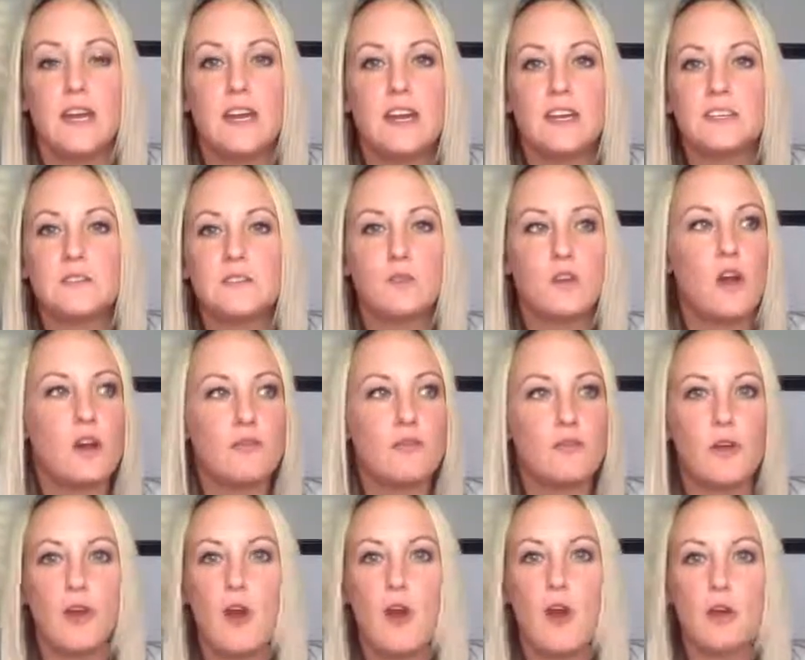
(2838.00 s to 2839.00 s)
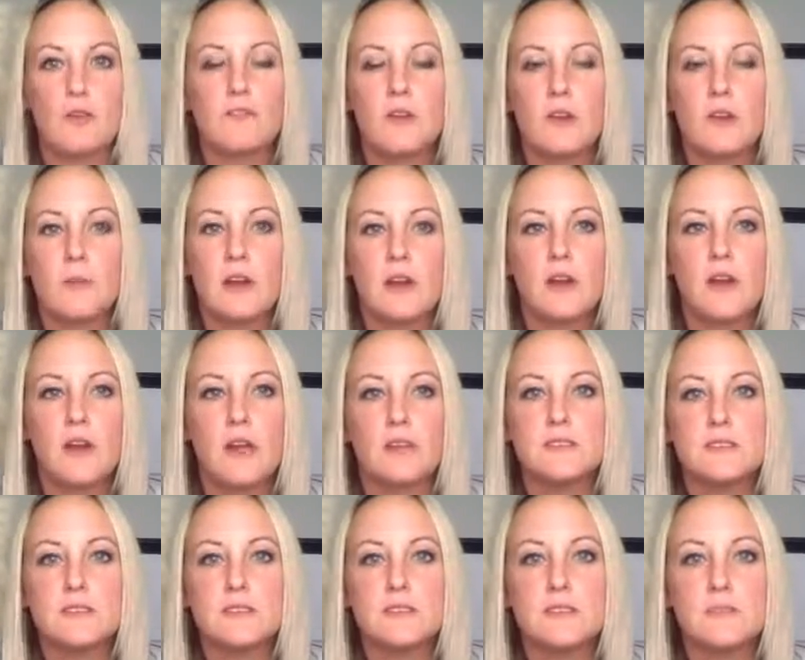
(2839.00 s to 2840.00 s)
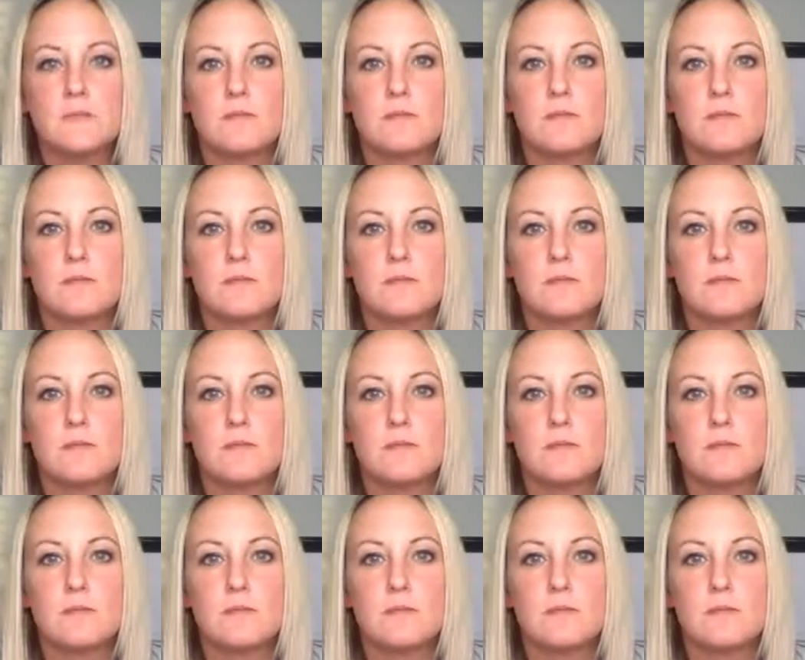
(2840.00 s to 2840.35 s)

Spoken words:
Hey guys, we're offering all of our marinades.